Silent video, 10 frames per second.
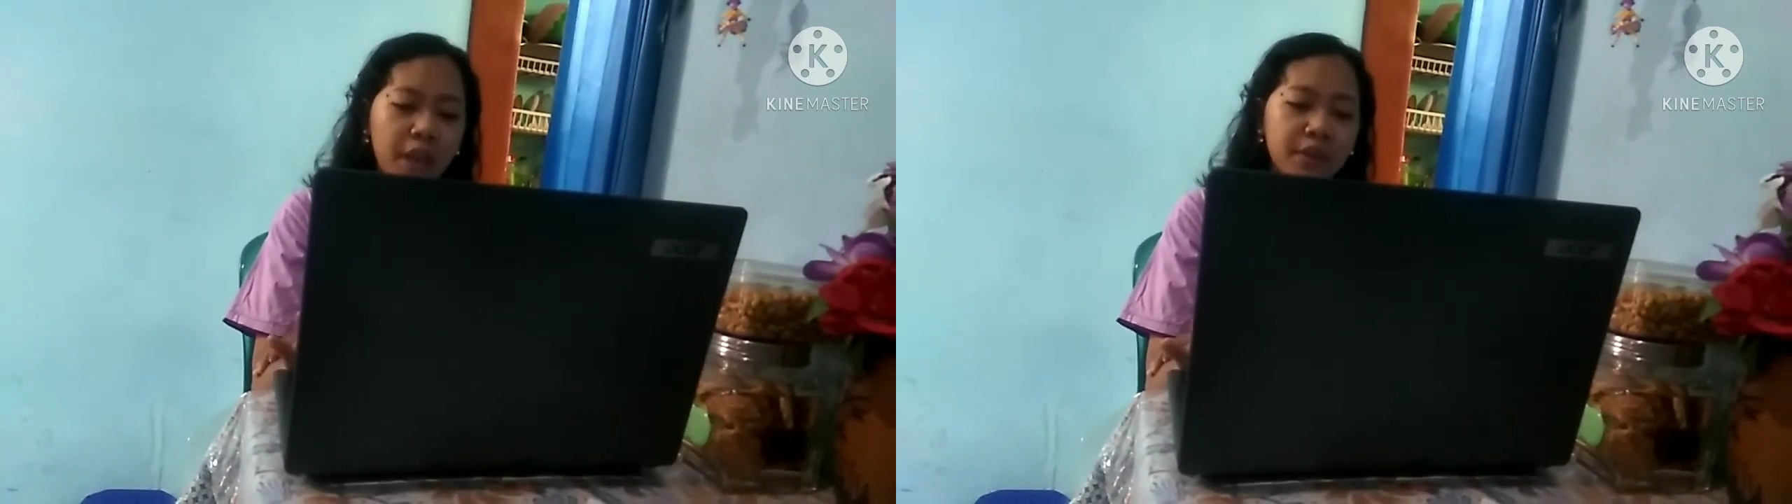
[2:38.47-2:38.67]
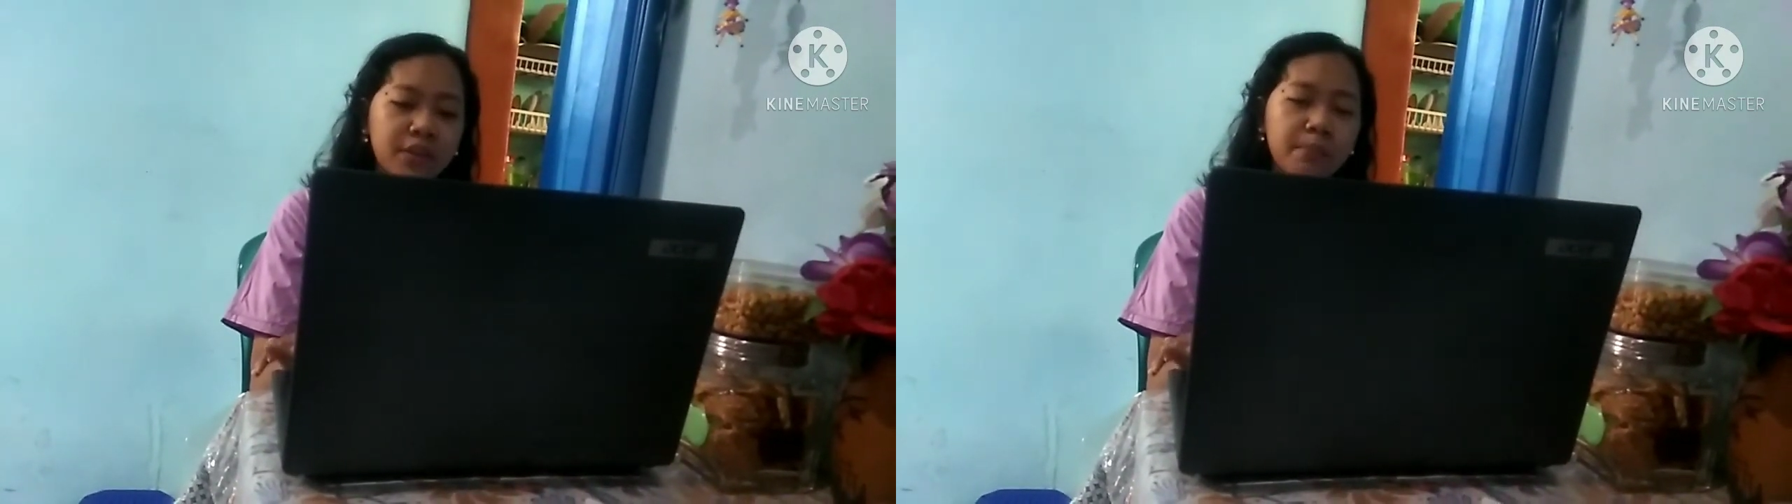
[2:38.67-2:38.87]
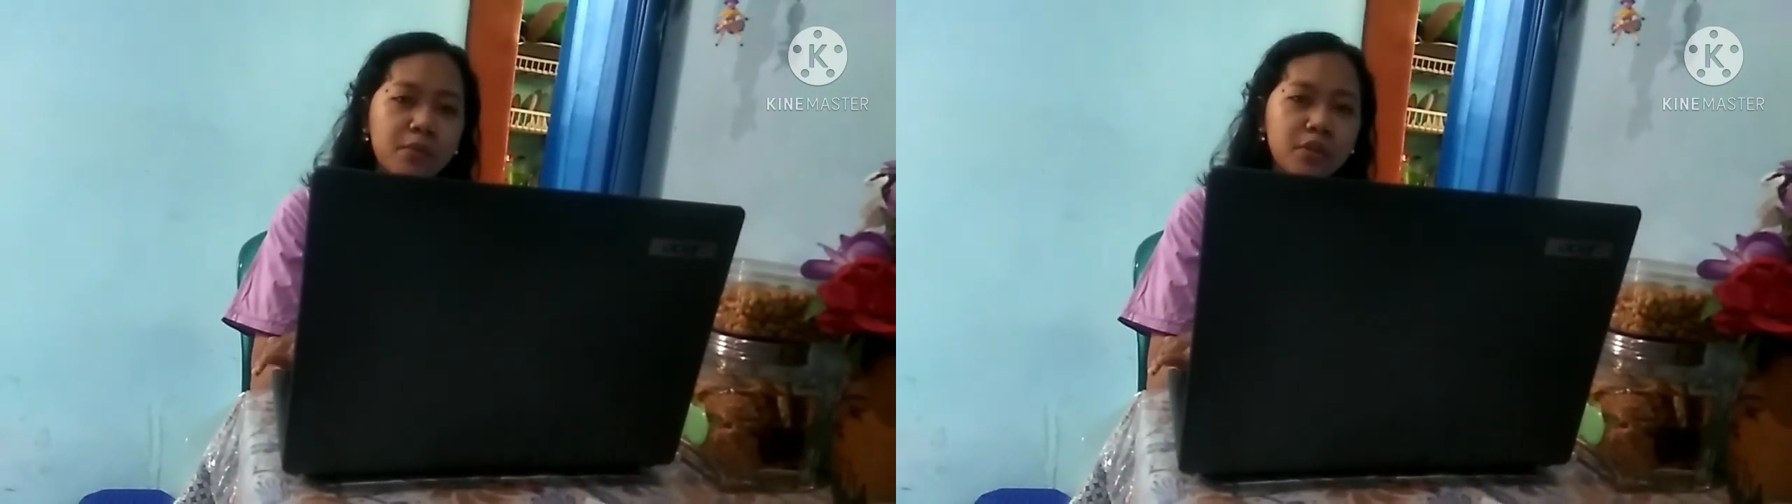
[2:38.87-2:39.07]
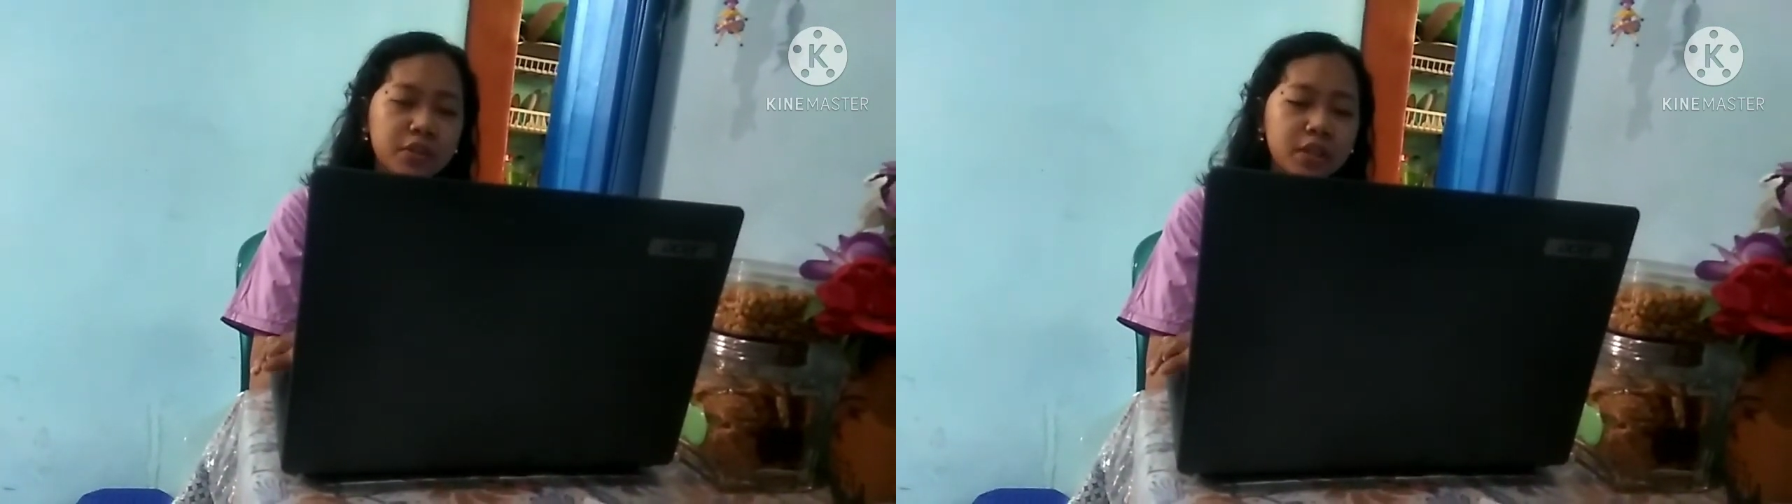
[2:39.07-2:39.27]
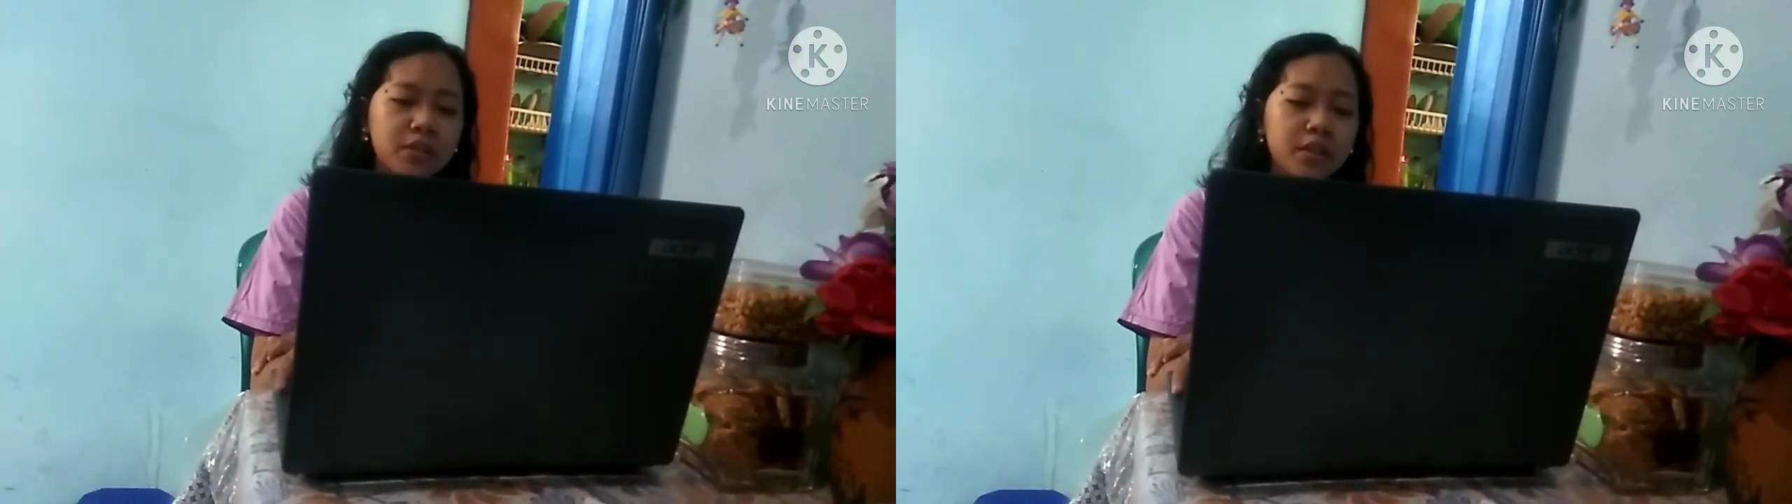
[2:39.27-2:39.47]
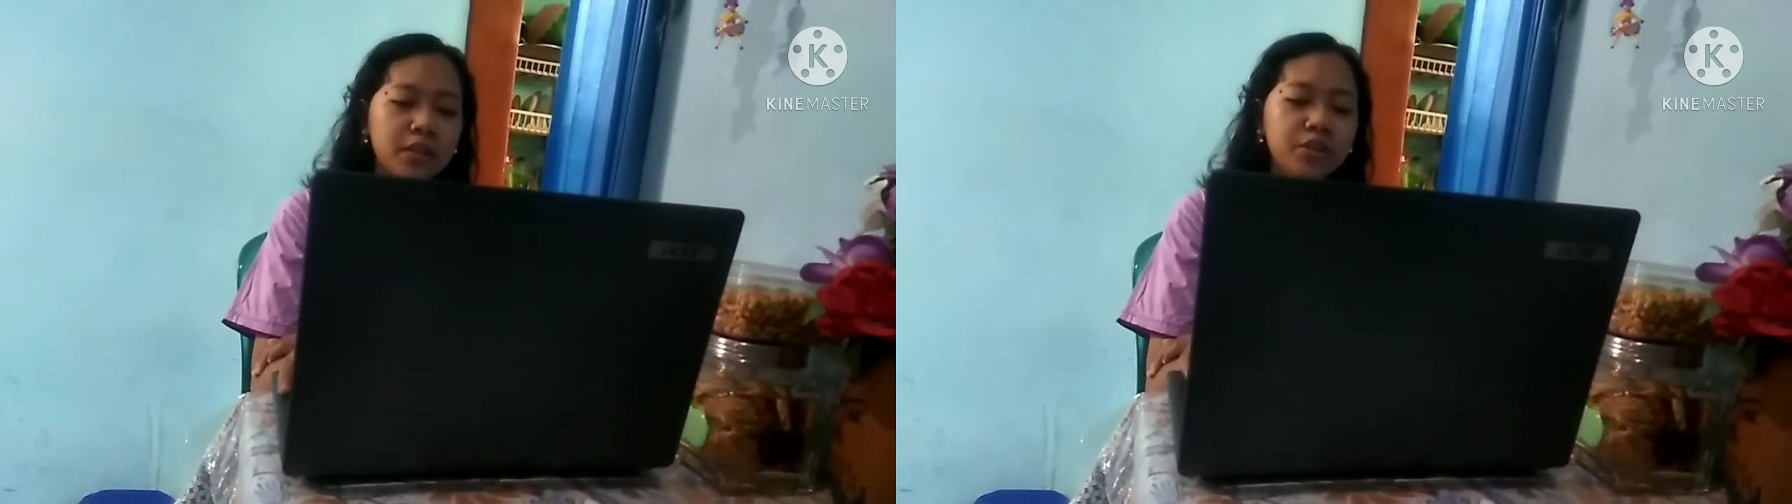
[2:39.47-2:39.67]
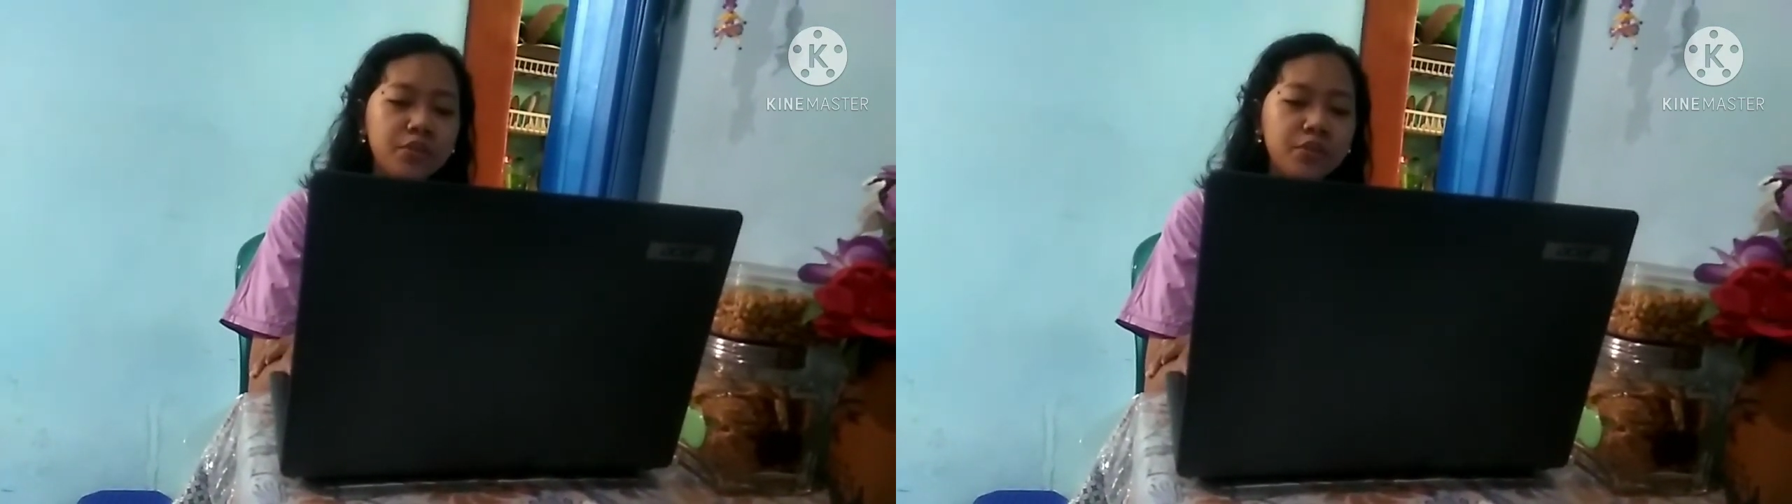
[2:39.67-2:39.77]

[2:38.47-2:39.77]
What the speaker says: In the process, there is